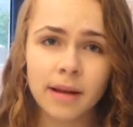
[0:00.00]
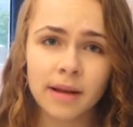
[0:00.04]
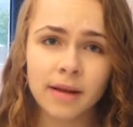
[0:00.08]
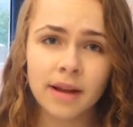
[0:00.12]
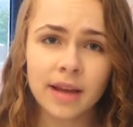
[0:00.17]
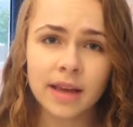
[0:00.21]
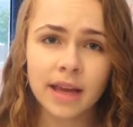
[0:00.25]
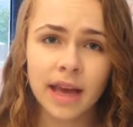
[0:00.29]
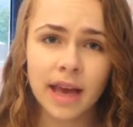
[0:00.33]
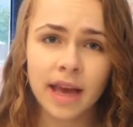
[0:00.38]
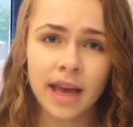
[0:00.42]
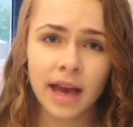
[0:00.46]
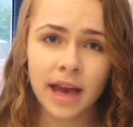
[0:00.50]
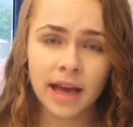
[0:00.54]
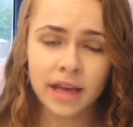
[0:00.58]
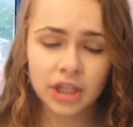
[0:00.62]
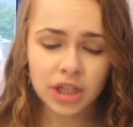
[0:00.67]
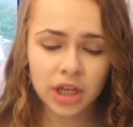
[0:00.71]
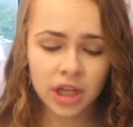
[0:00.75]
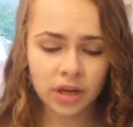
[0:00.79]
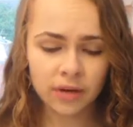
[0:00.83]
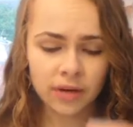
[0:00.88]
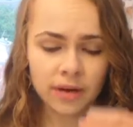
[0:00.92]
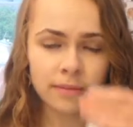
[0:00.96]
Mary Kay
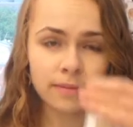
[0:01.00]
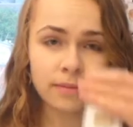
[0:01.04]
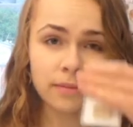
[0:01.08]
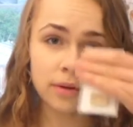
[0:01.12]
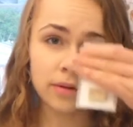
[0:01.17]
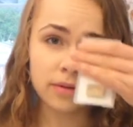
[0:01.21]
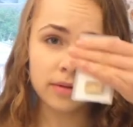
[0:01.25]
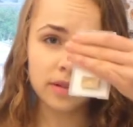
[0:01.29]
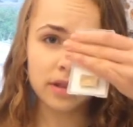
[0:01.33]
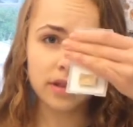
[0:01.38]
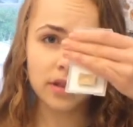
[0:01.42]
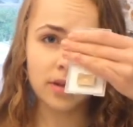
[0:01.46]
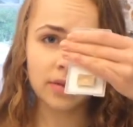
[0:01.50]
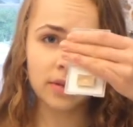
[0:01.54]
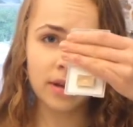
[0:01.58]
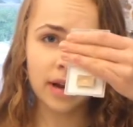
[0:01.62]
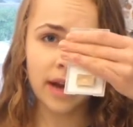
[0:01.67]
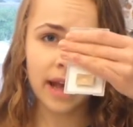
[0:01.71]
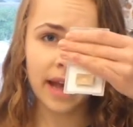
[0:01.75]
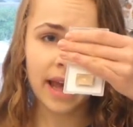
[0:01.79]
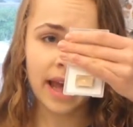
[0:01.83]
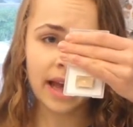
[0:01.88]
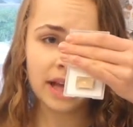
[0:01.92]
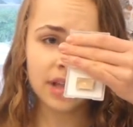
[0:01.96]
eyeshadow in Moonstone,
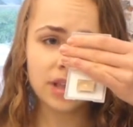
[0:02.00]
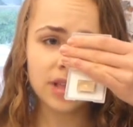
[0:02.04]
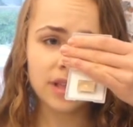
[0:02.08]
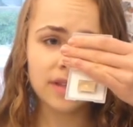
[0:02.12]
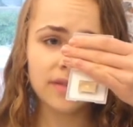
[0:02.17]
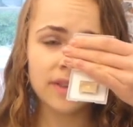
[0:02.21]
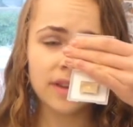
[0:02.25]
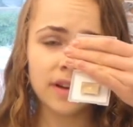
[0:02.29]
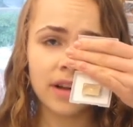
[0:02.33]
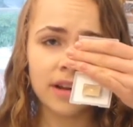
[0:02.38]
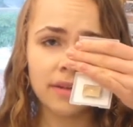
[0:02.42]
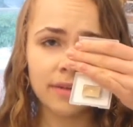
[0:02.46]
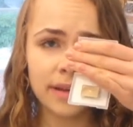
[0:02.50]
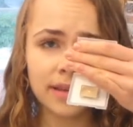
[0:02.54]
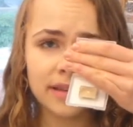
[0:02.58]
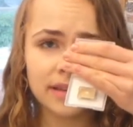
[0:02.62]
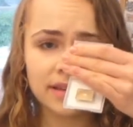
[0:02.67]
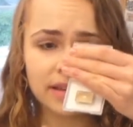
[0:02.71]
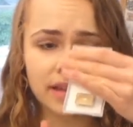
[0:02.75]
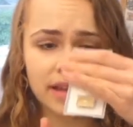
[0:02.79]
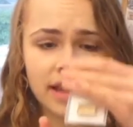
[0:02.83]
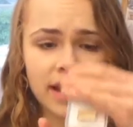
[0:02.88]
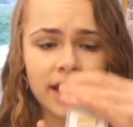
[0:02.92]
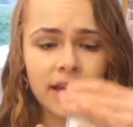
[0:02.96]
and I actually very
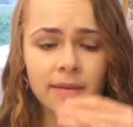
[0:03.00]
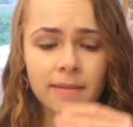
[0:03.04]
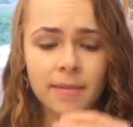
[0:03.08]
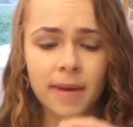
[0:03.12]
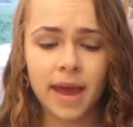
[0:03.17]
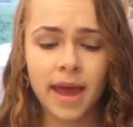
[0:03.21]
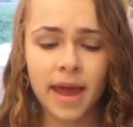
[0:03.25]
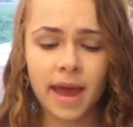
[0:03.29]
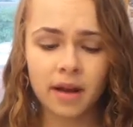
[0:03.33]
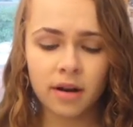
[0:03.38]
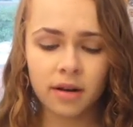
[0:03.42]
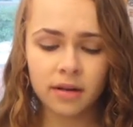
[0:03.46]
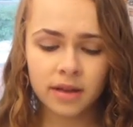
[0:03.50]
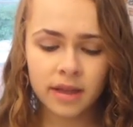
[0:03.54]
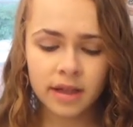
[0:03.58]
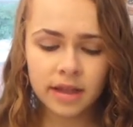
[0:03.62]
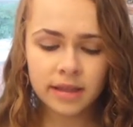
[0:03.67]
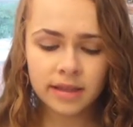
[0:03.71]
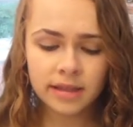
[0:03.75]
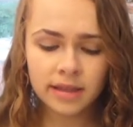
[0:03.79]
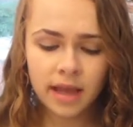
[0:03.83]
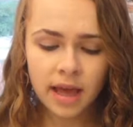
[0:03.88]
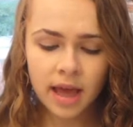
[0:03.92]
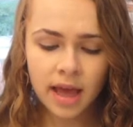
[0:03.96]
recently hit pan on
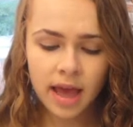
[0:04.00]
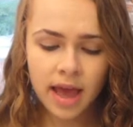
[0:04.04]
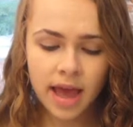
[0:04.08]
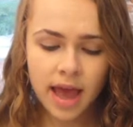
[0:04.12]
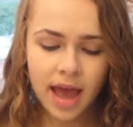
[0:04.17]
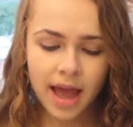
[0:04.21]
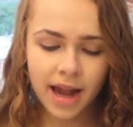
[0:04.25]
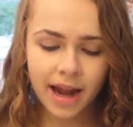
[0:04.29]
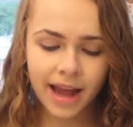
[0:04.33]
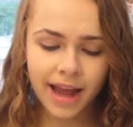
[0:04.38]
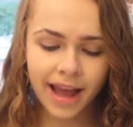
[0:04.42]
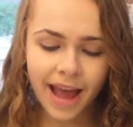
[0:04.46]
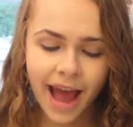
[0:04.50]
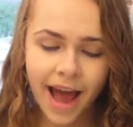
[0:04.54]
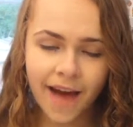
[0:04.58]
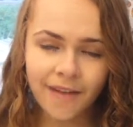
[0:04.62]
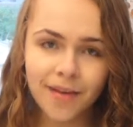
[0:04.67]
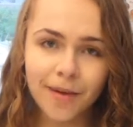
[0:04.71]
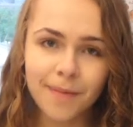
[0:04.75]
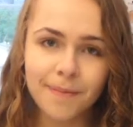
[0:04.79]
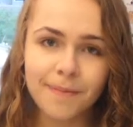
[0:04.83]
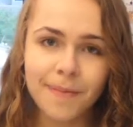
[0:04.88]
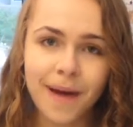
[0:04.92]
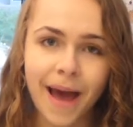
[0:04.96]
this, and I
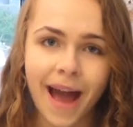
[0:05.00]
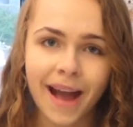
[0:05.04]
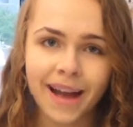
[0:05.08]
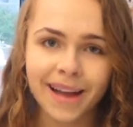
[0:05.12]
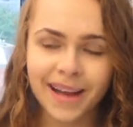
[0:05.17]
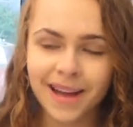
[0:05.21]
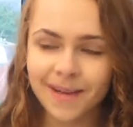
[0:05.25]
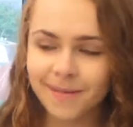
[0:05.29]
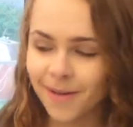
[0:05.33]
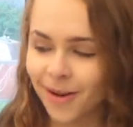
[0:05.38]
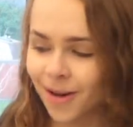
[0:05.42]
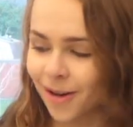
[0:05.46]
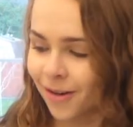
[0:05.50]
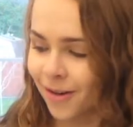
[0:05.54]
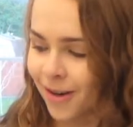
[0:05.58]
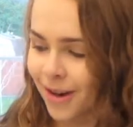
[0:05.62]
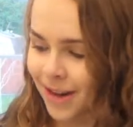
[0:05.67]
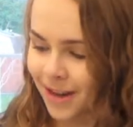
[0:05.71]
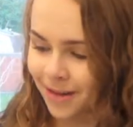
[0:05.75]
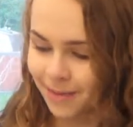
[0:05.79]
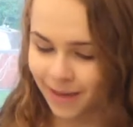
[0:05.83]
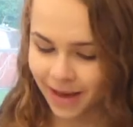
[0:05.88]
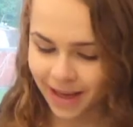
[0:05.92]
have a backup already.